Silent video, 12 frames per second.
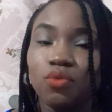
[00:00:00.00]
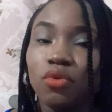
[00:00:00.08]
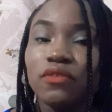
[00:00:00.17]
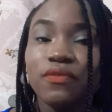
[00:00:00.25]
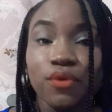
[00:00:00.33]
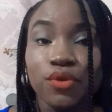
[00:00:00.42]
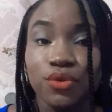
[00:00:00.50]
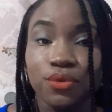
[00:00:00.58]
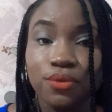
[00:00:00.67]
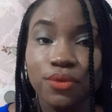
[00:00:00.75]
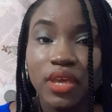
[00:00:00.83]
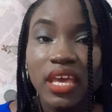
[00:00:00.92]
one for you.
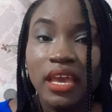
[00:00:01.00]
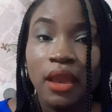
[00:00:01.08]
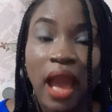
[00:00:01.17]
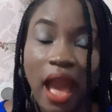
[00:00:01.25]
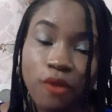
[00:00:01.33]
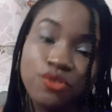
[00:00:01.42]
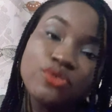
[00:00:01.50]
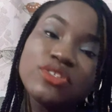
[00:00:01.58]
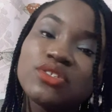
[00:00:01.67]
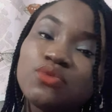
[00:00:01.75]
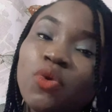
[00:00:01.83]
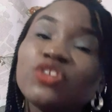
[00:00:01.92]

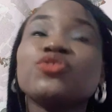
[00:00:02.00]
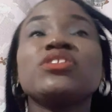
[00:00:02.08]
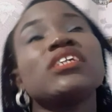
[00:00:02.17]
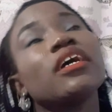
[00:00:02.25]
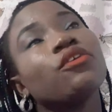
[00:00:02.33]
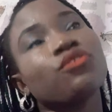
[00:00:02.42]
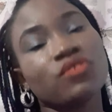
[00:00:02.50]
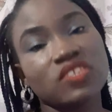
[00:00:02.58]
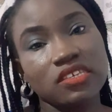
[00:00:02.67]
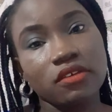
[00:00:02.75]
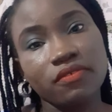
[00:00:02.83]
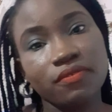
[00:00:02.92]
What you tell
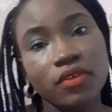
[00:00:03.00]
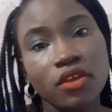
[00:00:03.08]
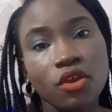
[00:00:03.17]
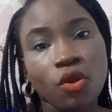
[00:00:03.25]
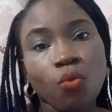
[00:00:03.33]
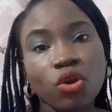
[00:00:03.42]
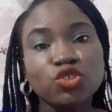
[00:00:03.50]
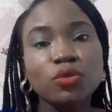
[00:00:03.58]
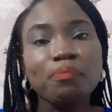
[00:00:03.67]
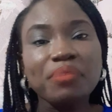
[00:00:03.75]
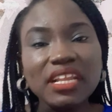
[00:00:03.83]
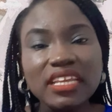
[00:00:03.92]
yourself, what you
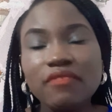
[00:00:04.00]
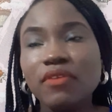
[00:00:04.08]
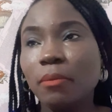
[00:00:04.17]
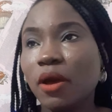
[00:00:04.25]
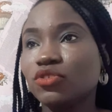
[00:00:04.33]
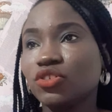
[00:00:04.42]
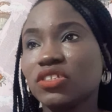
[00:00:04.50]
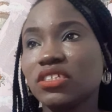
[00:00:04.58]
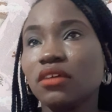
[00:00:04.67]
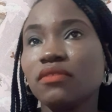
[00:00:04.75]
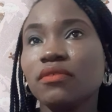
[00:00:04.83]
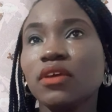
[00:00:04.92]
believe about
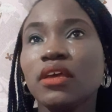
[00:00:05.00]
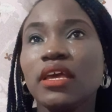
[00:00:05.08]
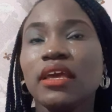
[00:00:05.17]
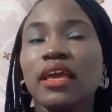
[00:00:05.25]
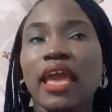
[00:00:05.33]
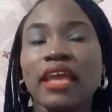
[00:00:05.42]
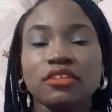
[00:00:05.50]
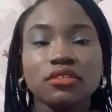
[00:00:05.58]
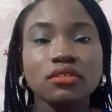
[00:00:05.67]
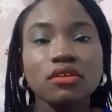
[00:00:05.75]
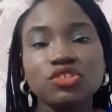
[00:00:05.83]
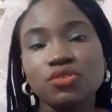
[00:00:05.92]
yourself, and the
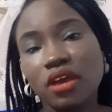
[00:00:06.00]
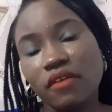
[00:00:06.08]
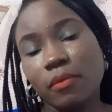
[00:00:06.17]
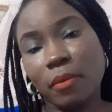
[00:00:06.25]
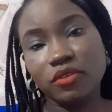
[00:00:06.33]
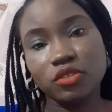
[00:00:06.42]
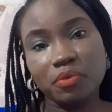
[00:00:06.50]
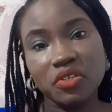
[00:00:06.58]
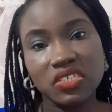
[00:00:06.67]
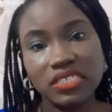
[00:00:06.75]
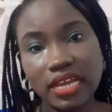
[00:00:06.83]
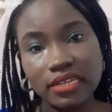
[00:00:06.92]
thoughts you have about your
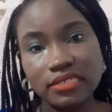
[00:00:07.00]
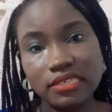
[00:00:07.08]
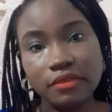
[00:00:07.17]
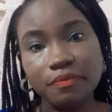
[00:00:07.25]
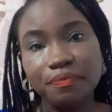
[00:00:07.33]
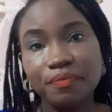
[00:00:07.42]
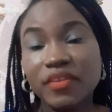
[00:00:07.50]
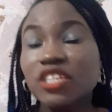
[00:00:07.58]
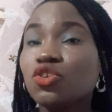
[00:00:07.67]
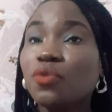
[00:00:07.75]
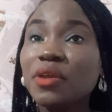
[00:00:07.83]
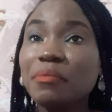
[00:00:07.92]
personality.
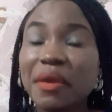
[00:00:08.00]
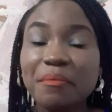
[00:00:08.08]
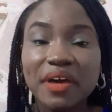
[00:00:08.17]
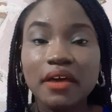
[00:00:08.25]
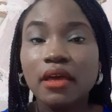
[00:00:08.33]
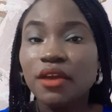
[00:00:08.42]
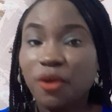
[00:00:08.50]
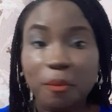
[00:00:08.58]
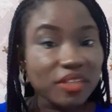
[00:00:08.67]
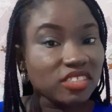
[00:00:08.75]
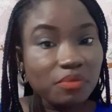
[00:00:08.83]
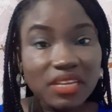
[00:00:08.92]
So remember,
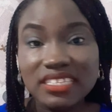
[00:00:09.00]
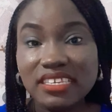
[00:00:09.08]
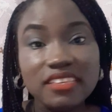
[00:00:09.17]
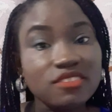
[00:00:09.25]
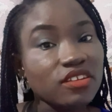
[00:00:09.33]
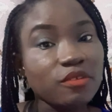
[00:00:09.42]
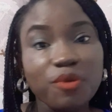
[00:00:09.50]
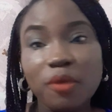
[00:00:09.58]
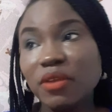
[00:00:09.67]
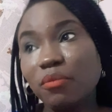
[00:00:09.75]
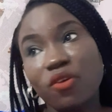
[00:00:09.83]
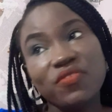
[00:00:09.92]
compatibility is not a
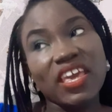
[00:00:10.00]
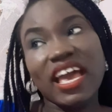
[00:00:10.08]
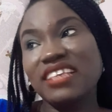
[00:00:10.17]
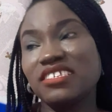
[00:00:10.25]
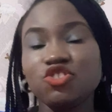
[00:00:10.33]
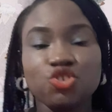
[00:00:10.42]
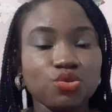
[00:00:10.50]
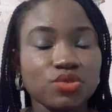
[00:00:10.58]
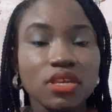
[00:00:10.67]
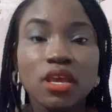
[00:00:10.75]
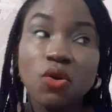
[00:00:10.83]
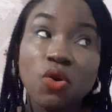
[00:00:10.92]
problem of he has
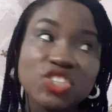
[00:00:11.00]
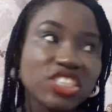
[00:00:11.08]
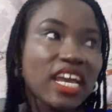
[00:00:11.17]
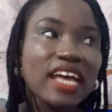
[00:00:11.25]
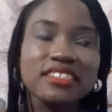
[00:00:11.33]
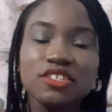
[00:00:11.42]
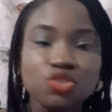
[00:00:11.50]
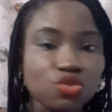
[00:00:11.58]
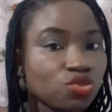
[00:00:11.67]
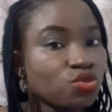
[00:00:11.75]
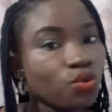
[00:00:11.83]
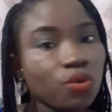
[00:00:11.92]
issues or she has
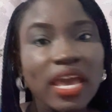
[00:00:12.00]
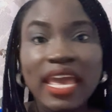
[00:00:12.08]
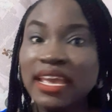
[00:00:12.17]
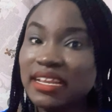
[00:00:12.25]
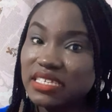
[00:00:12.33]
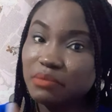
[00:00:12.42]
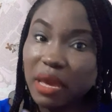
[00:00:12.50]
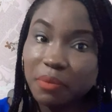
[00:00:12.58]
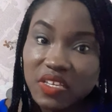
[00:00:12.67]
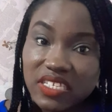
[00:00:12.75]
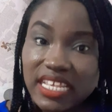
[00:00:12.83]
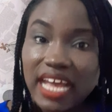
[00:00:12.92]
issues. No, it is my
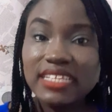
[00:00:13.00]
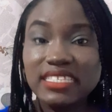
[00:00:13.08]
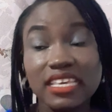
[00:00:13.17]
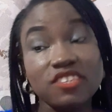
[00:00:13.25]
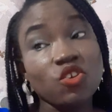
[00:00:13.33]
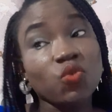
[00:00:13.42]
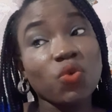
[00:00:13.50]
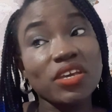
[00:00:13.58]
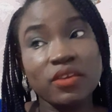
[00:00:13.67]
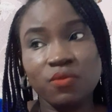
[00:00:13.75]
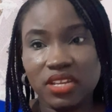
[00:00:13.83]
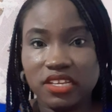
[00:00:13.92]
personality is not
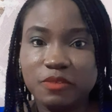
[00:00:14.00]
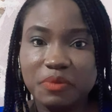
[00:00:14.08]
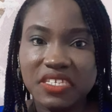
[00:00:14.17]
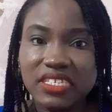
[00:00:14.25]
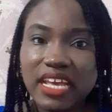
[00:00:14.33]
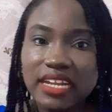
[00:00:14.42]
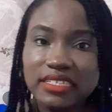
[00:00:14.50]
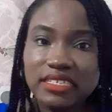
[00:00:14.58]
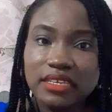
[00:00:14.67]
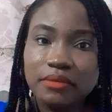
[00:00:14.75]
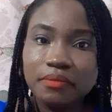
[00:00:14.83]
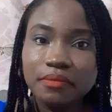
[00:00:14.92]
working with his personality.